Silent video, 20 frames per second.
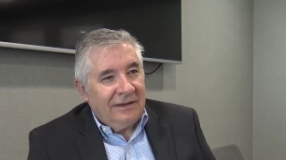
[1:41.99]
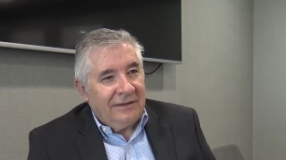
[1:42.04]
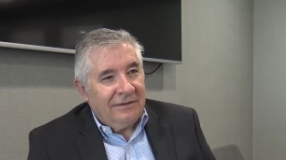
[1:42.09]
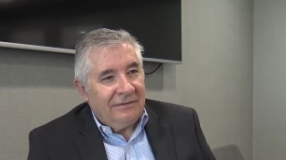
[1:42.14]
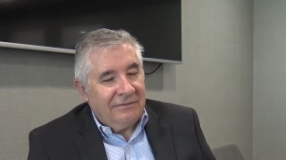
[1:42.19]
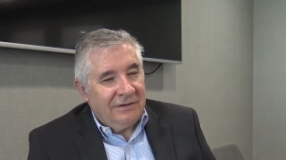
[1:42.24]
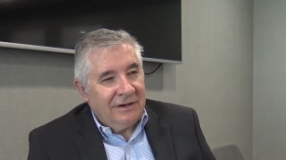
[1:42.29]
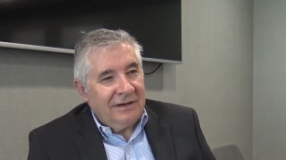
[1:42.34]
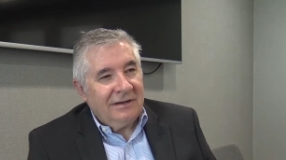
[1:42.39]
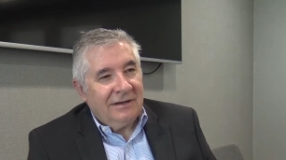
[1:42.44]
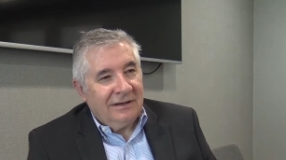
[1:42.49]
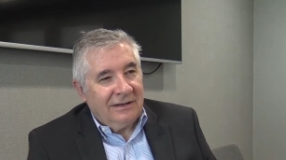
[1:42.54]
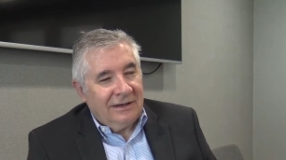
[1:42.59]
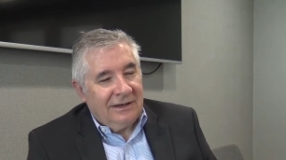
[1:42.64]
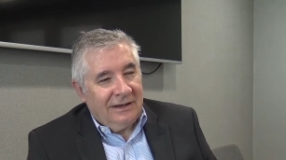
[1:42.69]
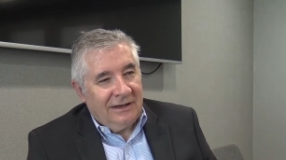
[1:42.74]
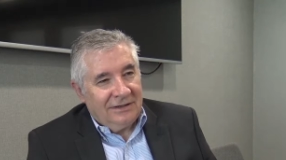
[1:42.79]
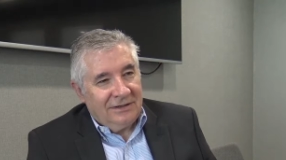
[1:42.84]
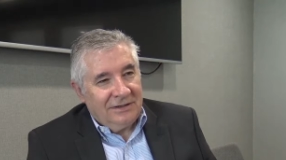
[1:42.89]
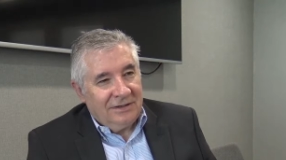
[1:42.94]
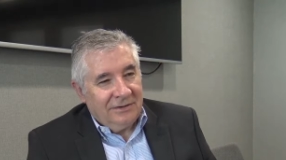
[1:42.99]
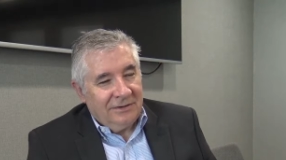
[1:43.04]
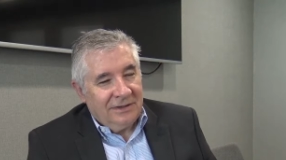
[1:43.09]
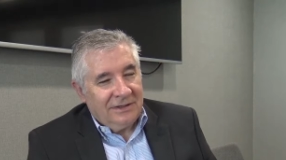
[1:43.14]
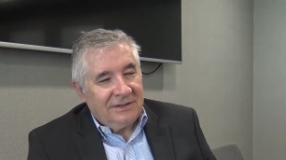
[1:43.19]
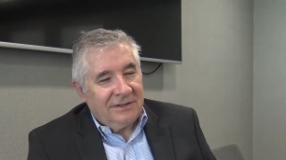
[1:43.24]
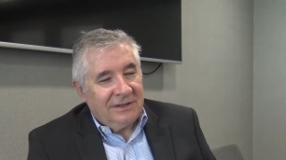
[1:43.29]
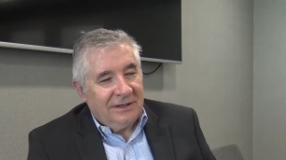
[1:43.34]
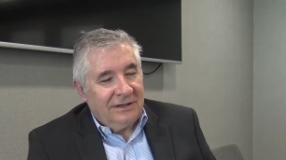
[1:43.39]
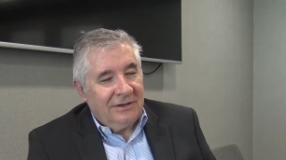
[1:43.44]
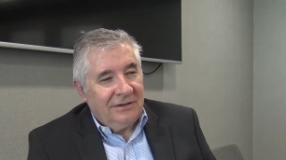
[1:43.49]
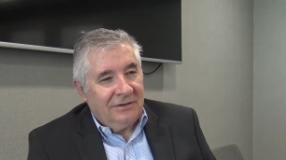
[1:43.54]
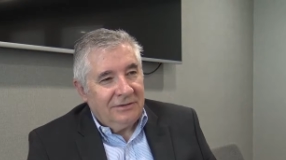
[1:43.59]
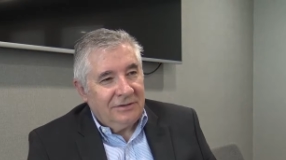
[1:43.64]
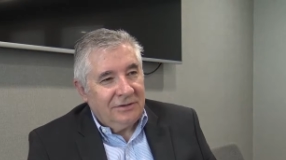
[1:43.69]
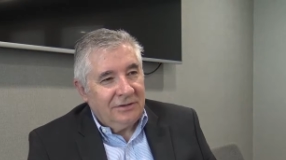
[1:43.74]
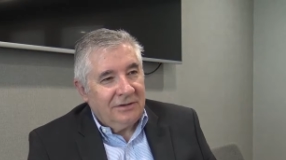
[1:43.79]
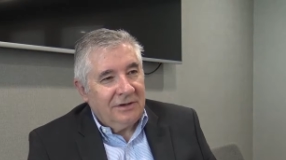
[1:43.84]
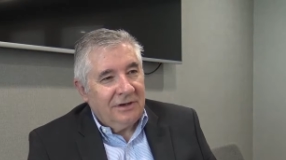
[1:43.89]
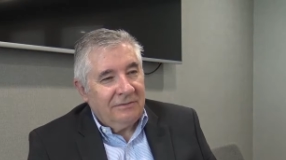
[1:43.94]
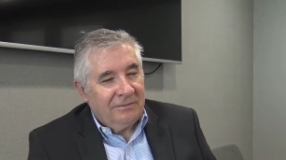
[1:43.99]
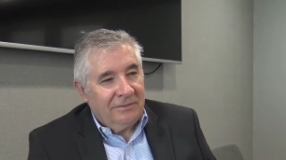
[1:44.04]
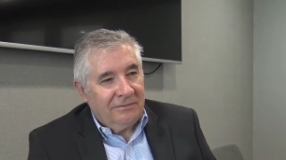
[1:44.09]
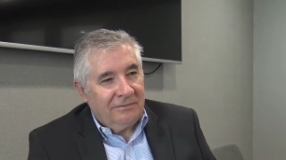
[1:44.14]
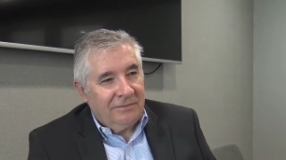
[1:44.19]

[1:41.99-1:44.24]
The real issue is that you should